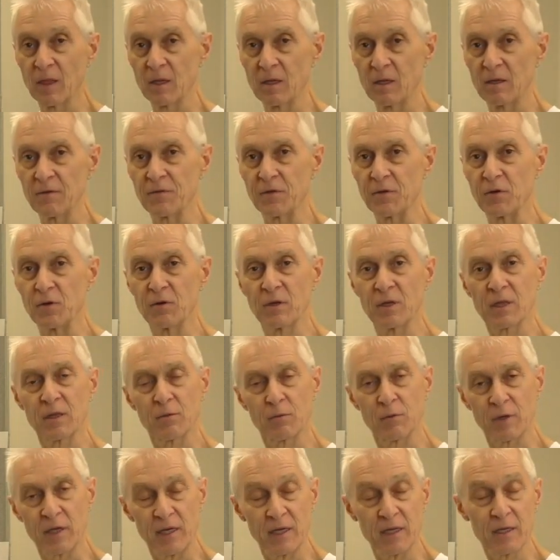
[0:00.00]
If you're doing the
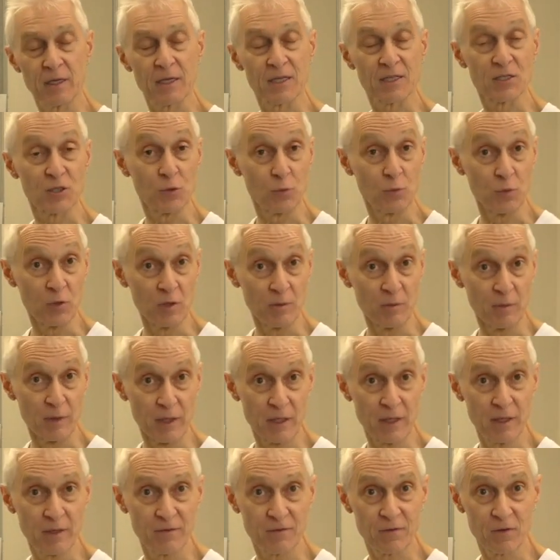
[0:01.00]
reading, as you will
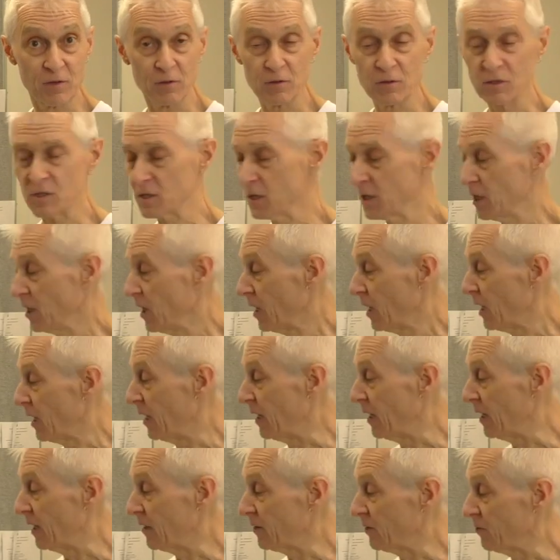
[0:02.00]
be, of course,
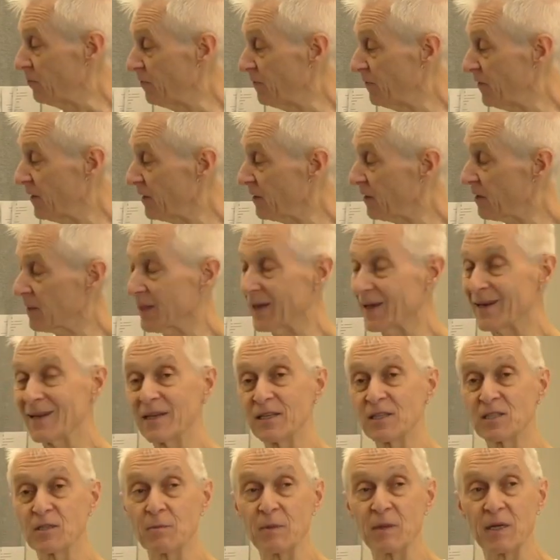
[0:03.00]
you'll find that they
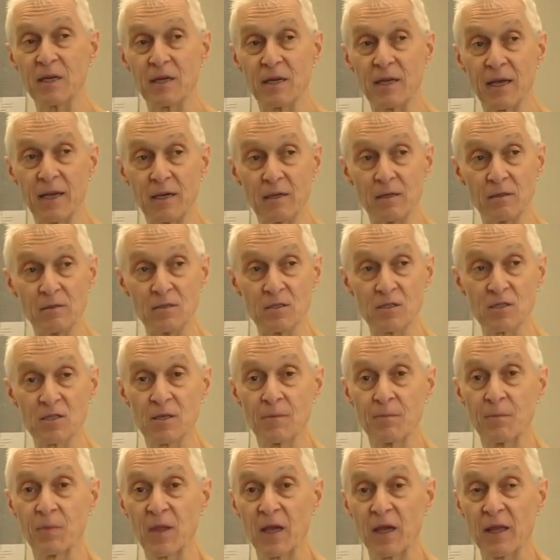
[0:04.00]
need to be nouns,
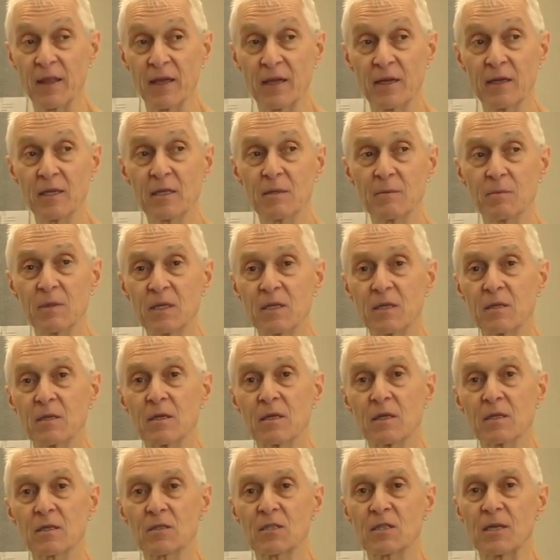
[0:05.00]
and they need to be
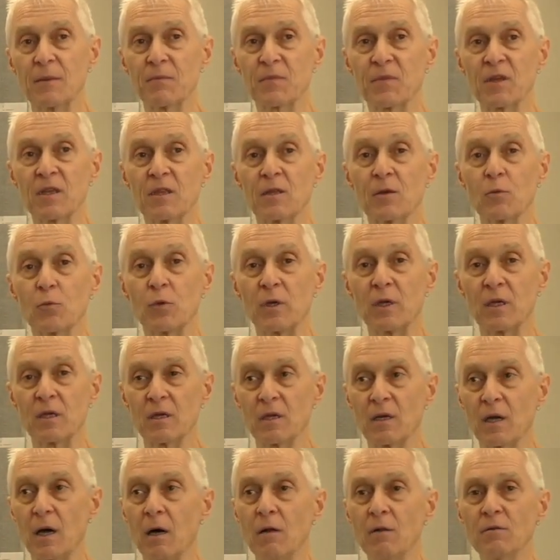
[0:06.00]
something that we
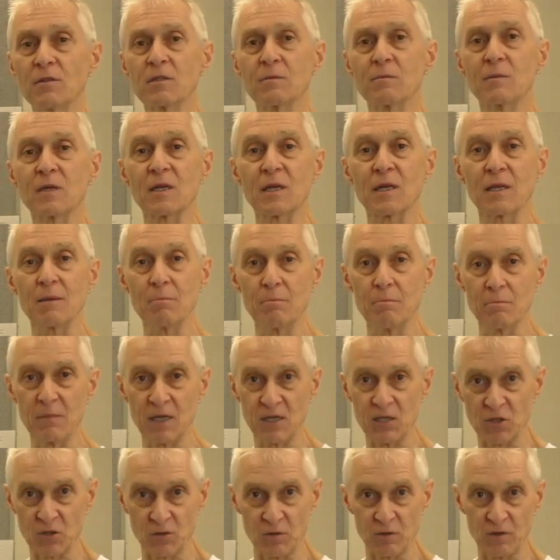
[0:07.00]
could ultimately
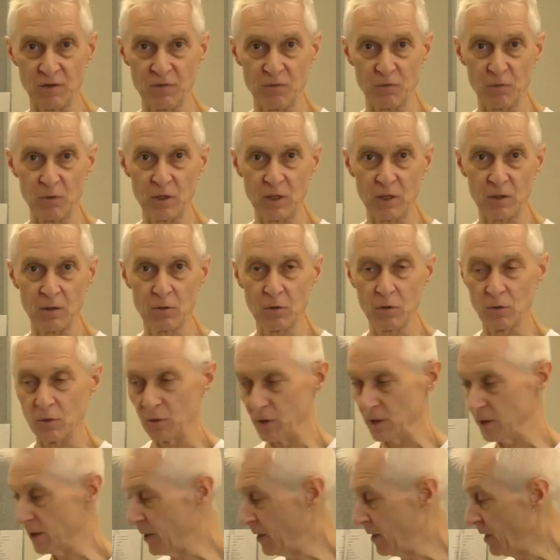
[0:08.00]
measure if we could.